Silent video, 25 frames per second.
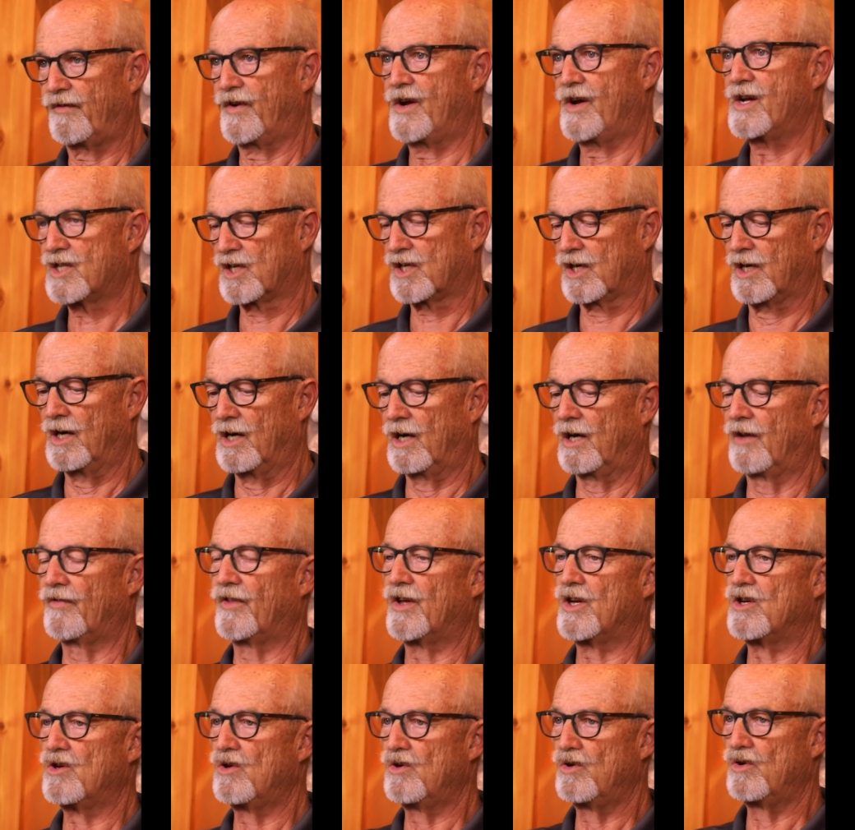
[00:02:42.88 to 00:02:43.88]
defense
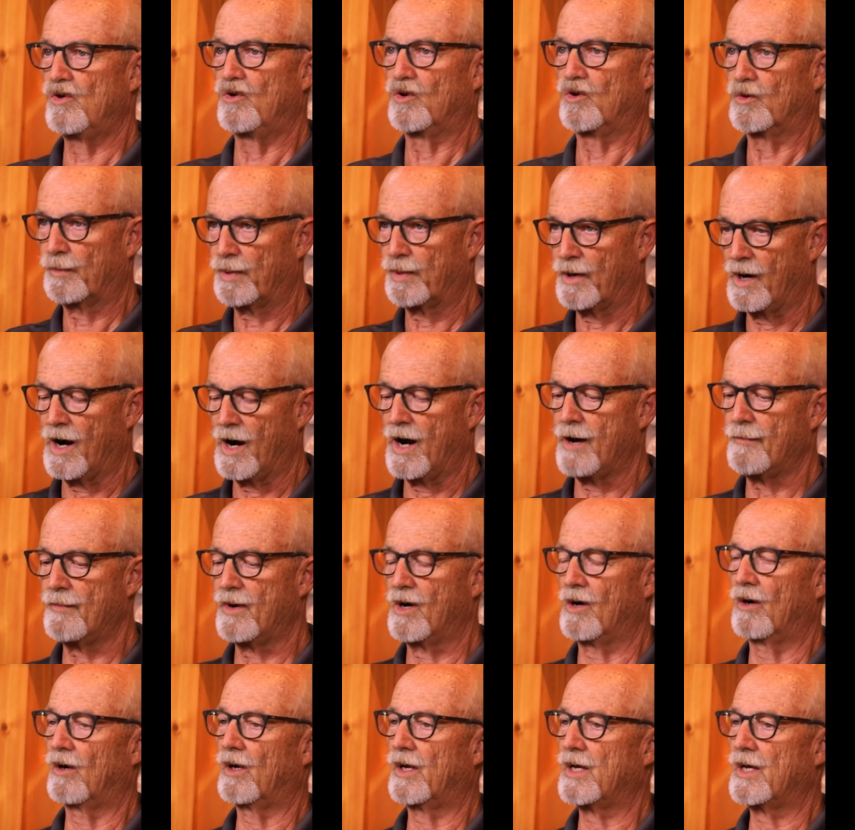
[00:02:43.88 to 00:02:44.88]
gun that you use
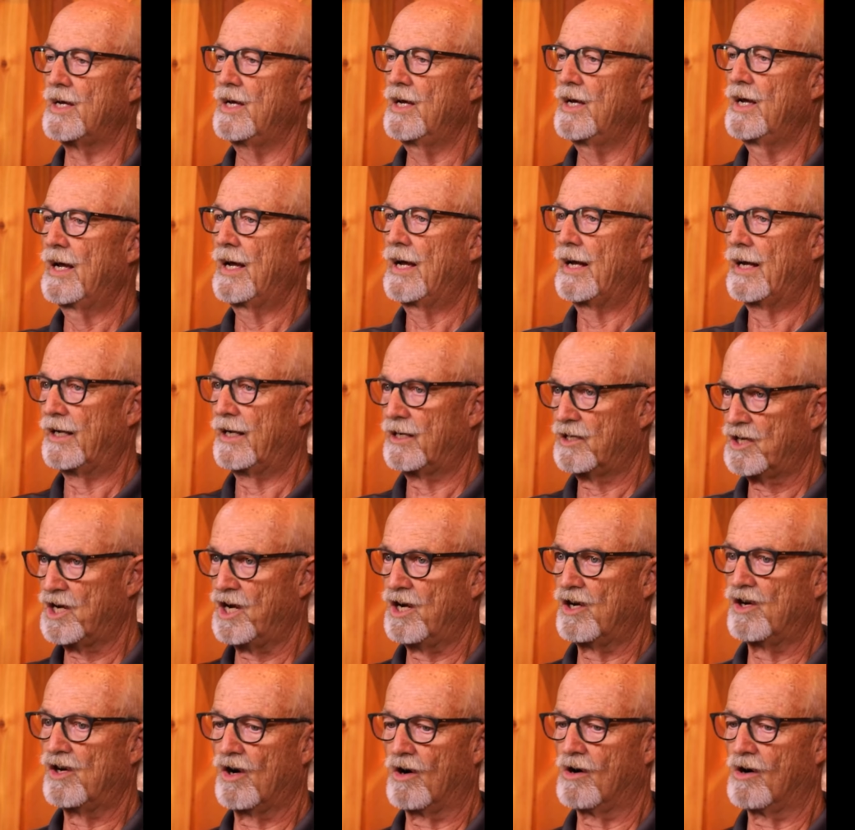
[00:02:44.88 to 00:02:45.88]
primarily at
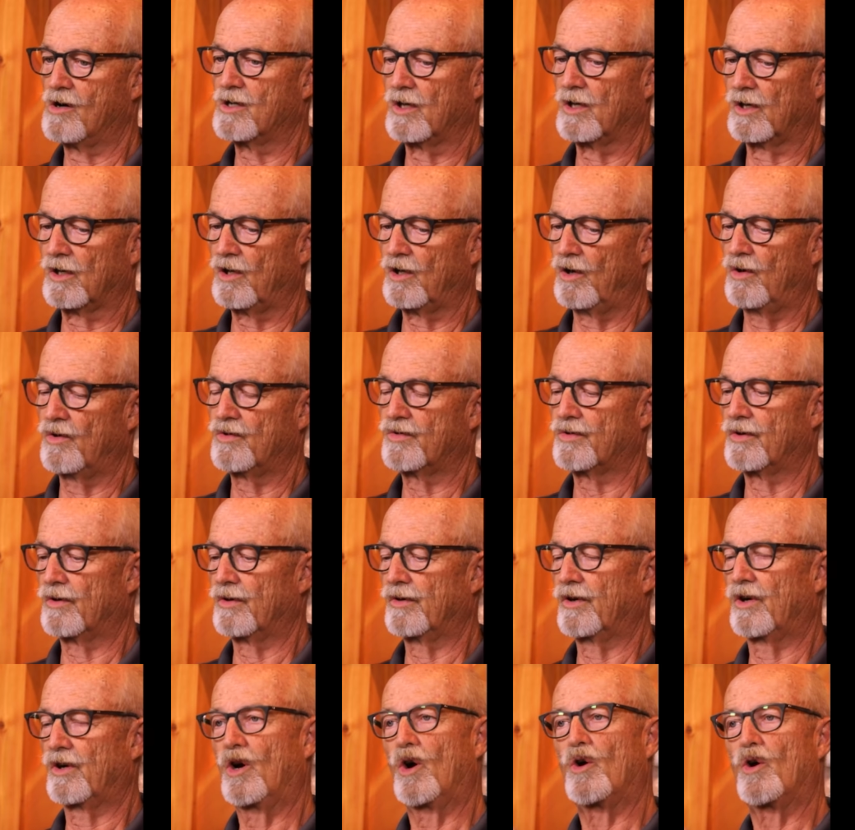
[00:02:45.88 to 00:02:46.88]
10 yards and
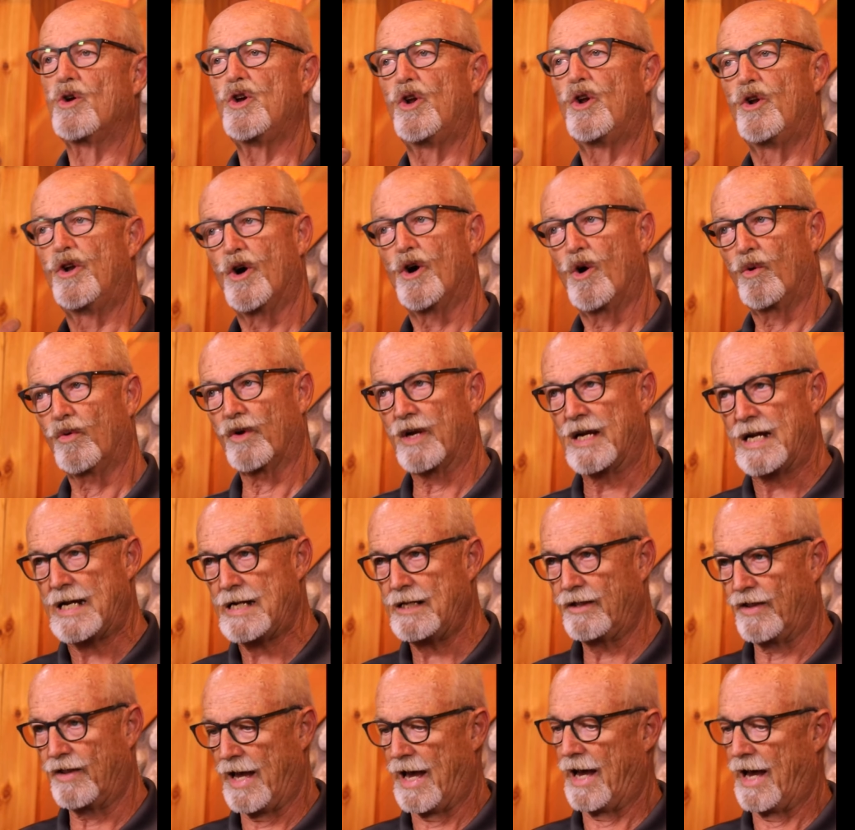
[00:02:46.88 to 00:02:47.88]
closer. No, you don't
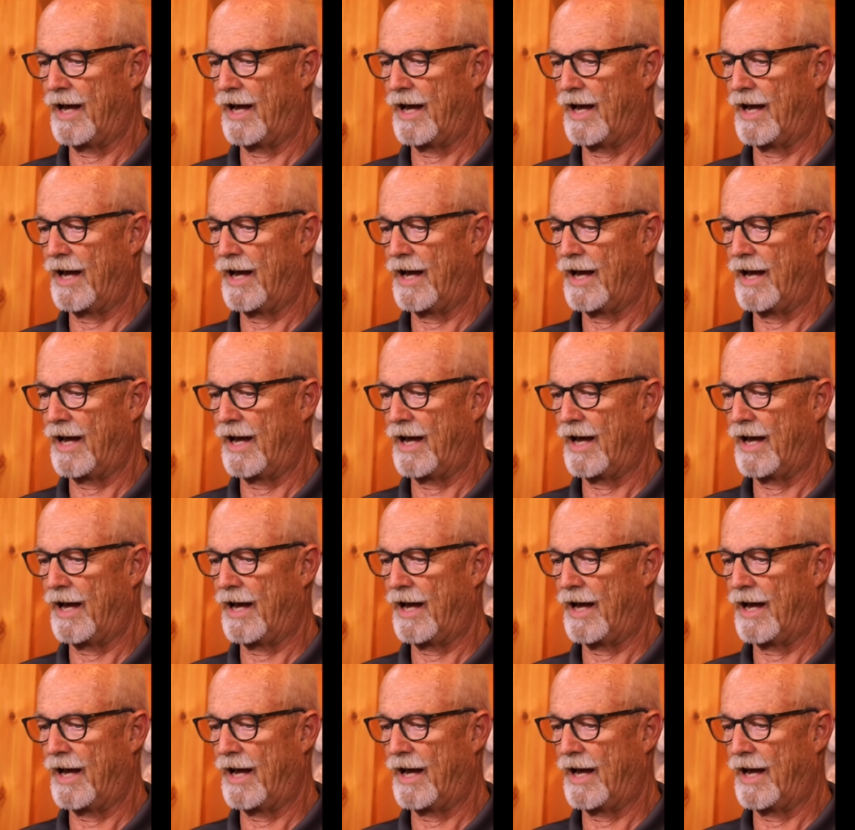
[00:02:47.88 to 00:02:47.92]
need